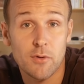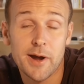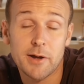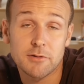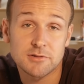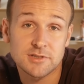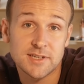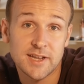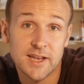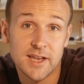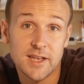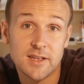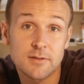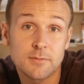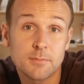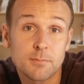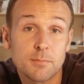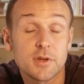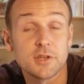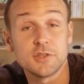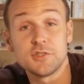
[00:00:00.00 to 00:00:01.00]
hours a day
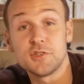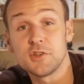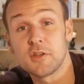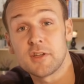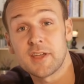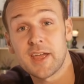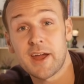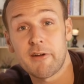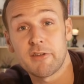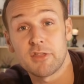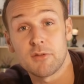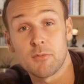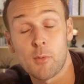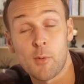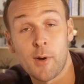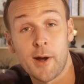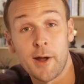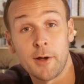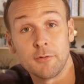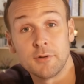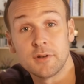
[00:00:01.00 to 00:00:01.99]
because you can carry them
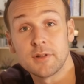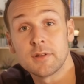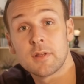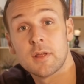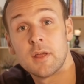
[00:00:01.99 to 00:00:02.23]
around